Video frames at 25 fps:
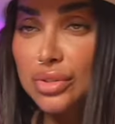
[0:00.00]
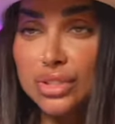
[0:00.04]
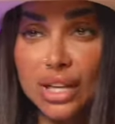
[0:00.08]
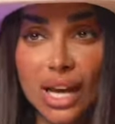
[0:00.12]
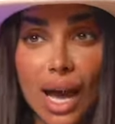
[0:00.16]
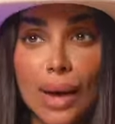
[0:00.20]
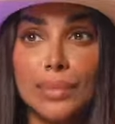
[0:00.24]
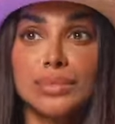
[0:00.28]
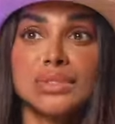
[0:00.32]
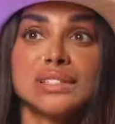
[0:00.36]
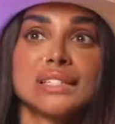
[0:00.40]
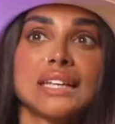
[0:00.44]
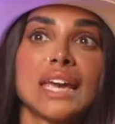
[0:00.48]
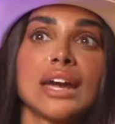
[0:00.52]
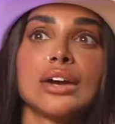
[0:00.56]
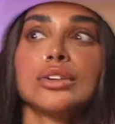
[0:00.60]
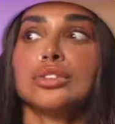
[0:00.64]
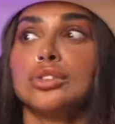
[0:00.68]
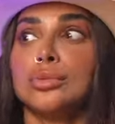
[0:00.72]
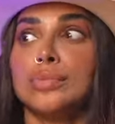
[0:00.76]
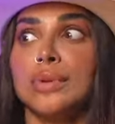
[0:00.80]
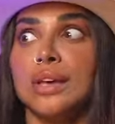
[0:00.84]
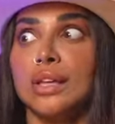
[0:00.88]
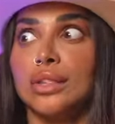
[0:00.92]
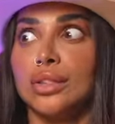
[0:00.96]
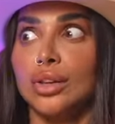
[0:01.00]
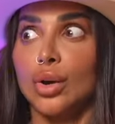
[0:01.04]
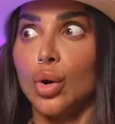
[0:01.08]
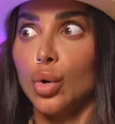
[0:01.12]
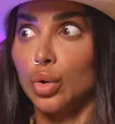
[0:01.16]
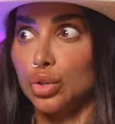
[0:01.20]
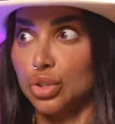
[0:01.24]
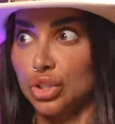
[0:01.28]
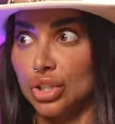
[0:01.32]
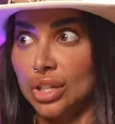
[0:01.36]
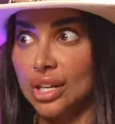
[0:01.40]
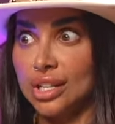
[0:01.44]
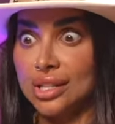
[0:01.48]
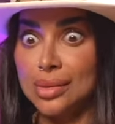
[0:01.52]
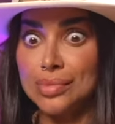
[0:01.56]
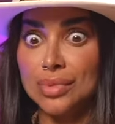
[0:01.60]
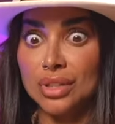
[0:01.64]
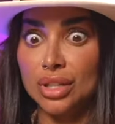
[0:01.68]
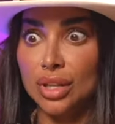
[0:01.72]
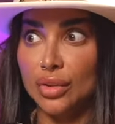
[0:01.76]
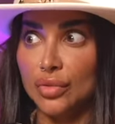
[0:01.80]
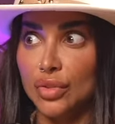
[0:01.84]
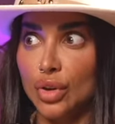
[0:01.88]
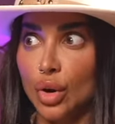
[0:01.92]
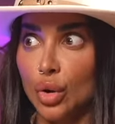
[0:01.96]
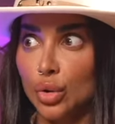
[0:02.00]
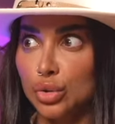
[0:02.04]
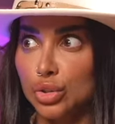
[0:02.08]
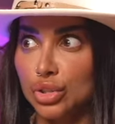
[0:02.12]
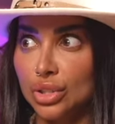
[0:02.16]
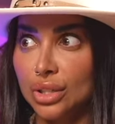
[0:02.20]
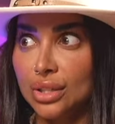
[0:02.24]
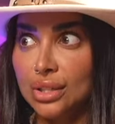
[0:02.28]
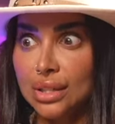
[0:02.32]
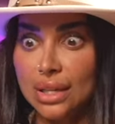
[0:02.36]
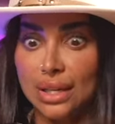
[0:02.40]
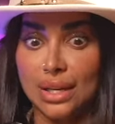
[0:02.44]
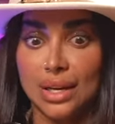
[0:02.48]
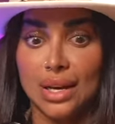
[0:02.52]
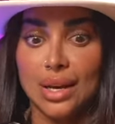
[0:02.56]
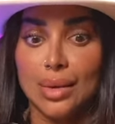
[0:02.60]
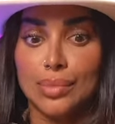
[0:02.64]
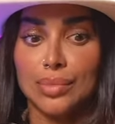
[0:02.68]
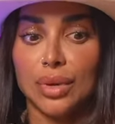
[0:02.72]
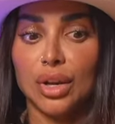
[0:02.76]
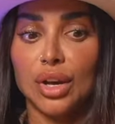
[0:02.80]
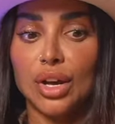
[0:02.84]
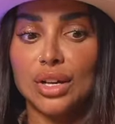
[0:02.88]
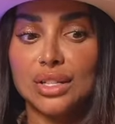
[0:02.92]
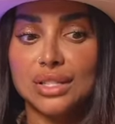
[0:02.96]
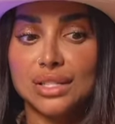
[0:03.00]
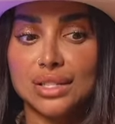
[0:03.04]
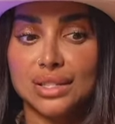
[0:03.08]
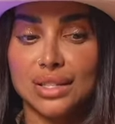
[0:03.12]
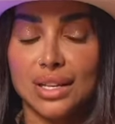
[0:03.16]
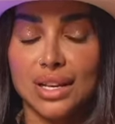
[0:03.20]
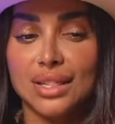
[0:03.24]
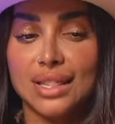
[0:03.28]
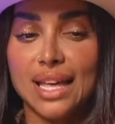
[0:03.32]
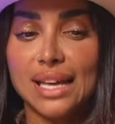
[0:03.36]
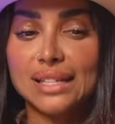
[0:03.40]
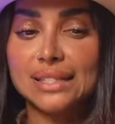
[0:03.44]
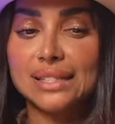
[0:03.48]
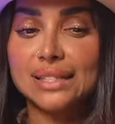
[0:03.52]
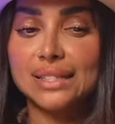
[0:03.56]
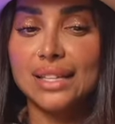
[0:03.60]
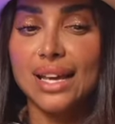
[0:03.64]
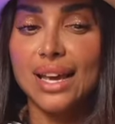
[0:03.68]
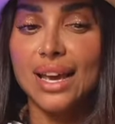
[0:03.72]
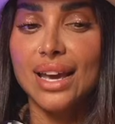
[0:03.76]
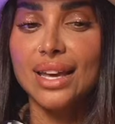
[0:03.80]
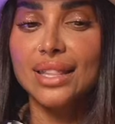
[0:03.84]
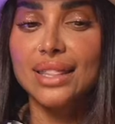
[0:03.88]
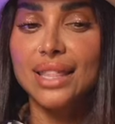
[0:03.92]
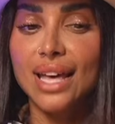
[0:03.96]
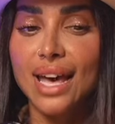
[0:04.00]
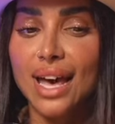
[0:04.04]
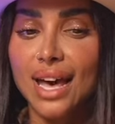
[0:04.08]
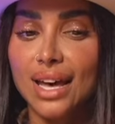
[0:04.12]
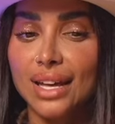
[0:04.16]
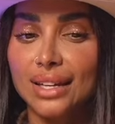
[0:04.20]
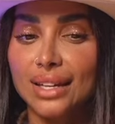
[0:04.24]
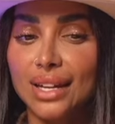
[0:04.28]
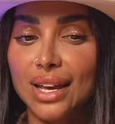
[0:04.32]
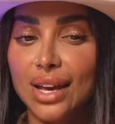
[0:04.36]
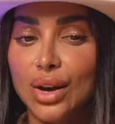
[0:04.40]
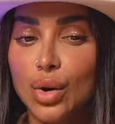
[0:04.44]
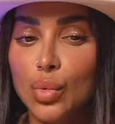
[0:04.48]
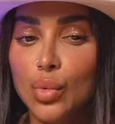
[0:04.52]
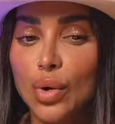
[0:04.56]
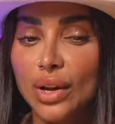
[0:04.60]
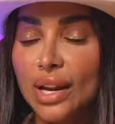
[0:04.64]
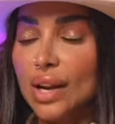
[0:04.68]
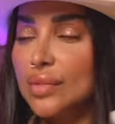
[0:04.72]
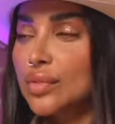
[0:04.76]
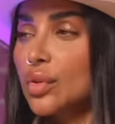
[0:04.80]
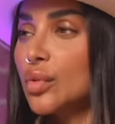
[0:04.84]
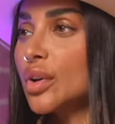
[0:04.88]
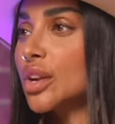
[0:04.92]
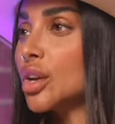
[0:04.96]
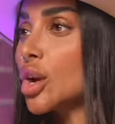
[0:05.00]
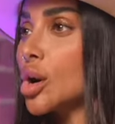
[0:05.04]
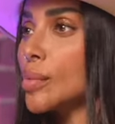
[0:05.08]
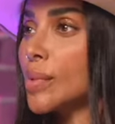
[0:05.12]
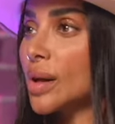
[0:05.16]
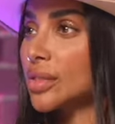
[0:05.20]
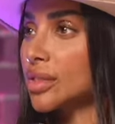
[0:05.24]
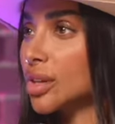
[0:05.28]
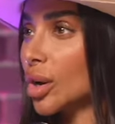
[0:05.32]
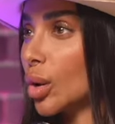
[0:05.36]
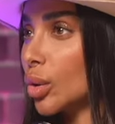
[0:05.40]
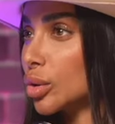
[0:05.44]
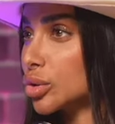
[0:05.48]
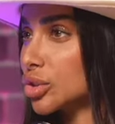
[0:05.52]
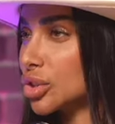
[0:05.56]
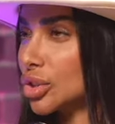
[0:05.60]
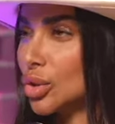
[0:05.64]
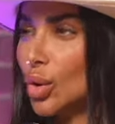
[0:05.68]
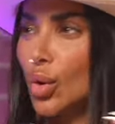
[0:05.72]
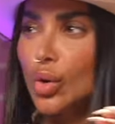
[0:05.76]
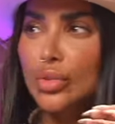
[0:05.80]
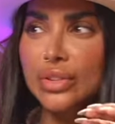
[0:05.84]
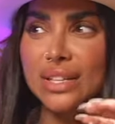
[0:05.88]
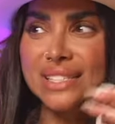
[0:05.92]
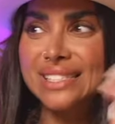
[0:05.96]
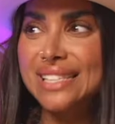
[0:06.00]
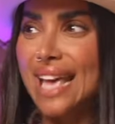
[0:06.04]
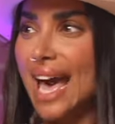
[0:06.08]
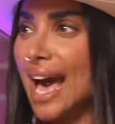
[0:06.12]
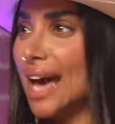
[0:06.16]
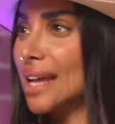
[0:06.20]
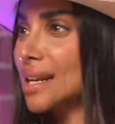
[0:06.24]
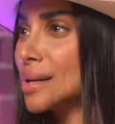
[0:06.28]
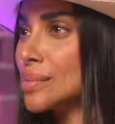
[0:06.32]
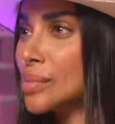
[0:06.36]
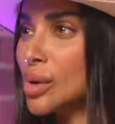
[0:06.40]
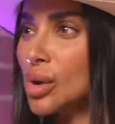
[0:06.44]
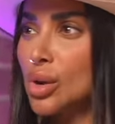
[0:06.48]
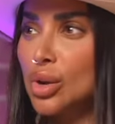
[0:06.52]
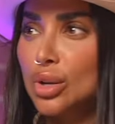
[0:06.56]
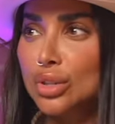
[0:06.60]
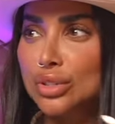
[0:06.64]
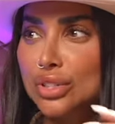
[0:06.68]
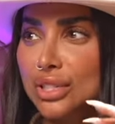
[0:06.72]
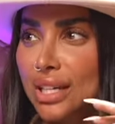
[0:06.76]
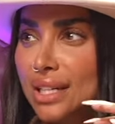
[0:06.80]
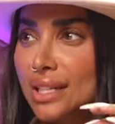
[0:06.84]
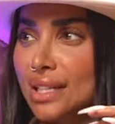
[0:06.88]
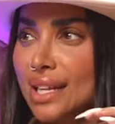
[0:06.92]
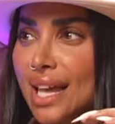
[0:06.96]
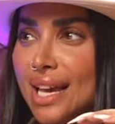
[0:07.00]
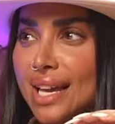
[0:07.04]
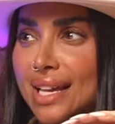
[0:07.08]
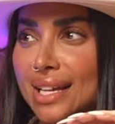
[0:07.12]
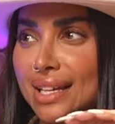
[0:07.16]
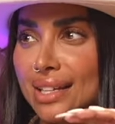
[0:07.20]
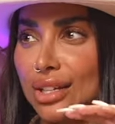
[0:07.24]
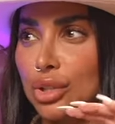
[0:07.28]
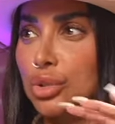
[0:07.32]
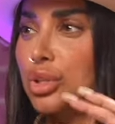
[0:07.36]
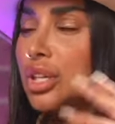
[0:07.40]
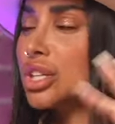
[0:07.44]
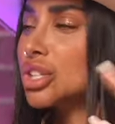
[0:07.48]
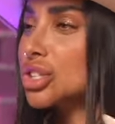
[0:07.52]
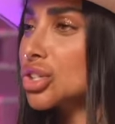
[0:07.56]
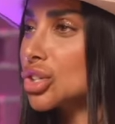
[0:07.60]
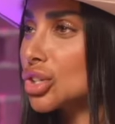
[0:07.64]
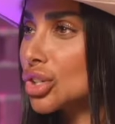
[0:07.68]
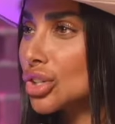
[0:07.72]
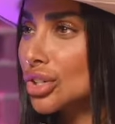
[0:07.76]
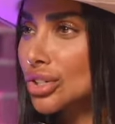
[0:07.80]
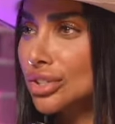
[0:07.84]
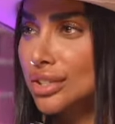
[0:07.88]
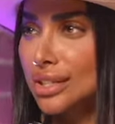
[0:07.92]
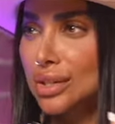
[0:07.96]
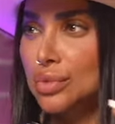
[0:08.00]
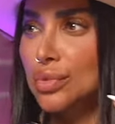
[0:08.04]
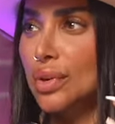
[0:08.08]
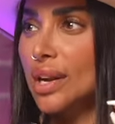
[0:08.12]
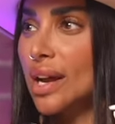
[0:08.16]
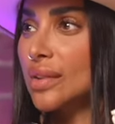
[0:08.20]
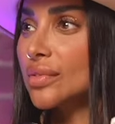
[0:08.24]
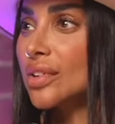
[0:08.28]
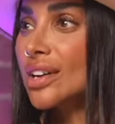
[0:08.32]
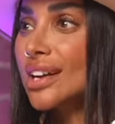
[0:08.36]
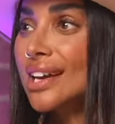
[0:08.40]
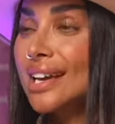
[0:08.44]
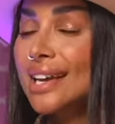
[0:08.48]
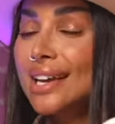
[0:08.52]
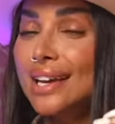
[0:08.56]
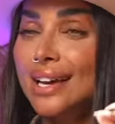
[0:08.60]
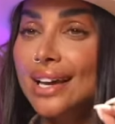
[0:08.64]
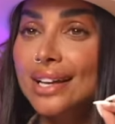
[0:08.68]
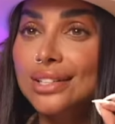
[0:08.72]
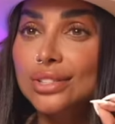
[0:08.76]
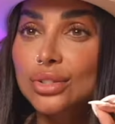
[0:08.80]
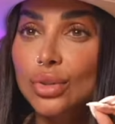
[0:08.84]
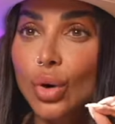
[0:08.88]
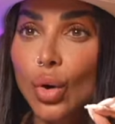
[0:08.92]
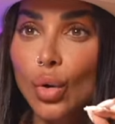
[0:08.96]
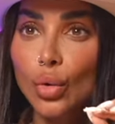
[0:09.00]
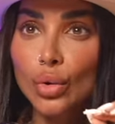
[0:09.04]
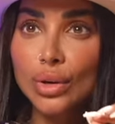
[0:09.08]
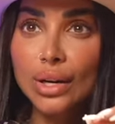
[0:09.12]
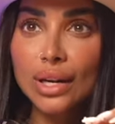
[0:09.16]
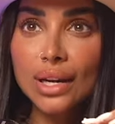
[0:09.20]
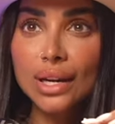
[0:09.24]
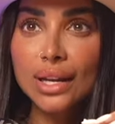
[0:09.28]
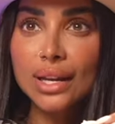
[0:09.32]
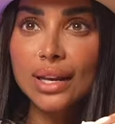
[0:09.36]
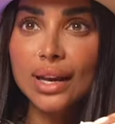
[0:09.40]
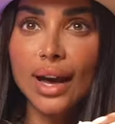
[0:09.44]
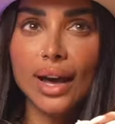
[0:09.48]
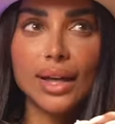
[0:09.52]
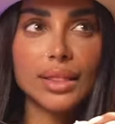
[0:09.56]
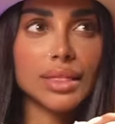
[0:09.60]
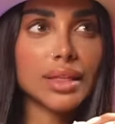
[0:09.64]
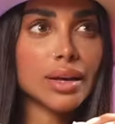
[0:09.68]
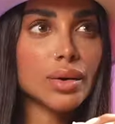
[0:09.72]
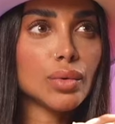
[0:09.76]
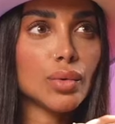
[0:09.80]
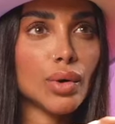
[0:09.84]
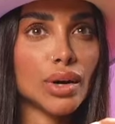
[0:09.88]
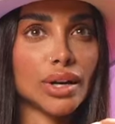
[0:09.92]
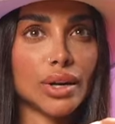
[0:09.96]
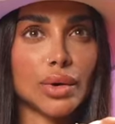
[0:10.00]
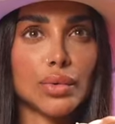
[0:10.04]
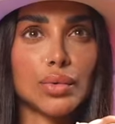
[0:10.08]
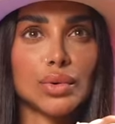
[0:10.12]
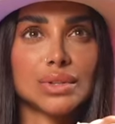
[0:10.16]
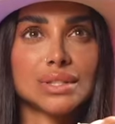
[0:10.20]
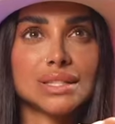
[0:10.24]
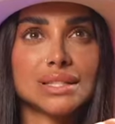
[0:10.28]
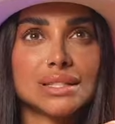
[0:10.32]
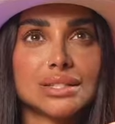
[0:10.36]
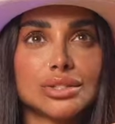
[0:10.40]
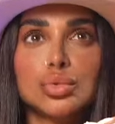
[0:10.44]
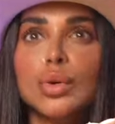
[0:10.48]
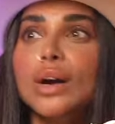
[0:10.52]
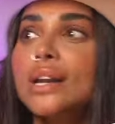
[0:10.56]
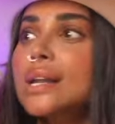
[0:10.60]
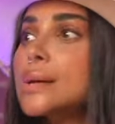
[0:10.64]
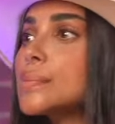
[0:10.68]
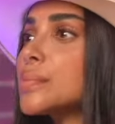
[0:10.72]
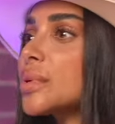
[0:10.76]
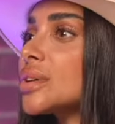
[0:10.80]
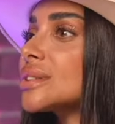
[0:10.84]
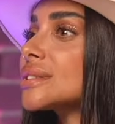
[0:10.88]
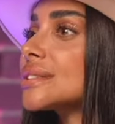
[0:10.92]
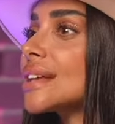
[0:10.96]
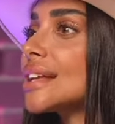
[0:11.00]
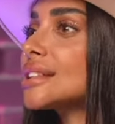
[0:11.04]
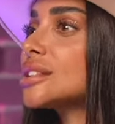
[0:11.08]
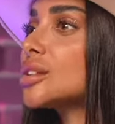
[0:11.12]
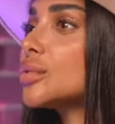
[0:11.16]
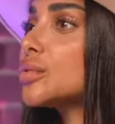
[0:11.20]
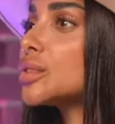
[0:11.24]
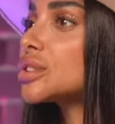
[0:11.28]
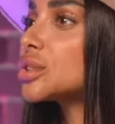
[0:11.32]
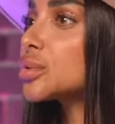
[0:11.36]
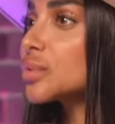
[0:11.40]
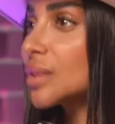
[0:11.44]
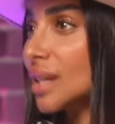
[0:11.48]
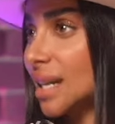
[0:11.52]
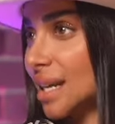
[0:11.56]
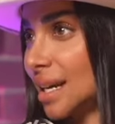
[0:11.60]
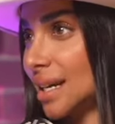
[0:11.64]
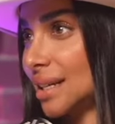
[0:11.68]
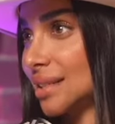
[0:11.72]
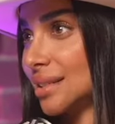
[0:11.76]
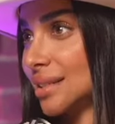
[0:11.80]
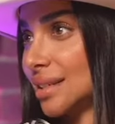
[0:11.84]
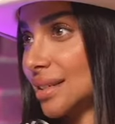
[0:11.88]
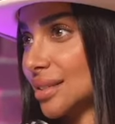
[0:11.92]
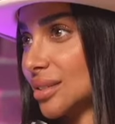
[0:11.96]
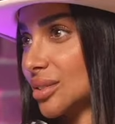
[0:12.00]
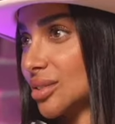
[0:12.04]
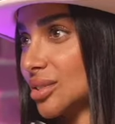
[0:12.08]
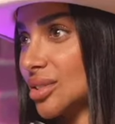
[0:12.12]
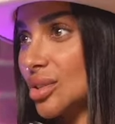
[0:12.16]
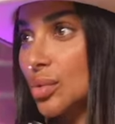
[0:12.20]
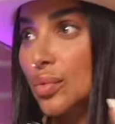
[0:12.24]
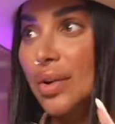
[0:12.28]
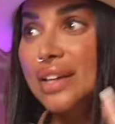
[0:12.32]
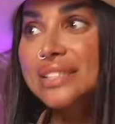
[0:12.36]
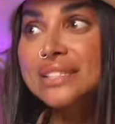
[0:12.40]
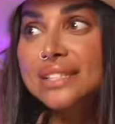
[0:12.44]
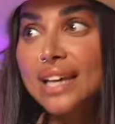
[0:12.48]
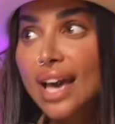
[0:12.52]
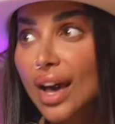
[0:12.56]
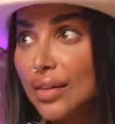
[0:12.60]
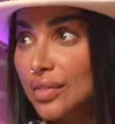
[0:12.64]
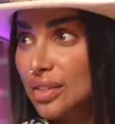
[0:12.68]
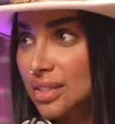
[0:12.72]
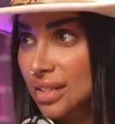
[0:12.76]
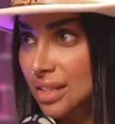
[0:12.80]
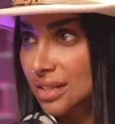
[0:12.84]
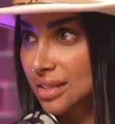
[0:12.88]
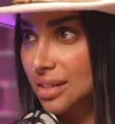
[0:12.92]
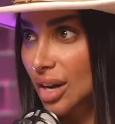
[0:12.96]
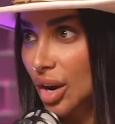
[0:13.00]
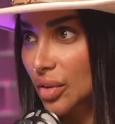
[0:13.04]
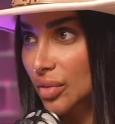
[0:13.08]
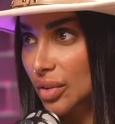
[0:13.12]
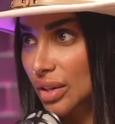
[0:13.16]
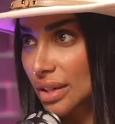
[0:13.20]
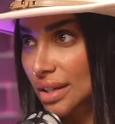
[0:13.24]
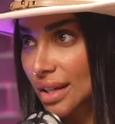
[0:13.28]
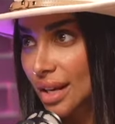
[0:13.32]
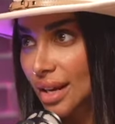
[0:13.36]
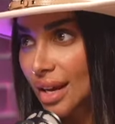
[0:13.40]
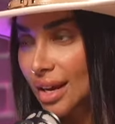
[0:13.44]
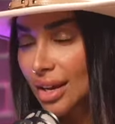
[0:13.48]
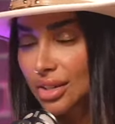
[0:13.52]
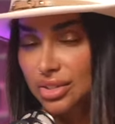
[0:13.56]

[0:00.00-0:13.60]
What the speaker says: So I was like, I'm scared to be in the ocean, in the middle of the ocean, because they say that whatever we know about the ocean, all these animals and like creatures and whatever, is only, I think, what it was, 20% of what really exists. The rest they haven't discovered.